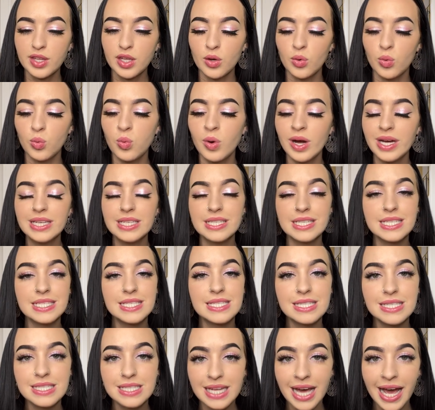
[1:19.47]
What
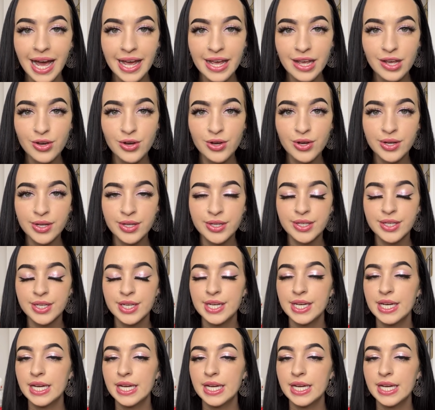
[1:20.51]
style,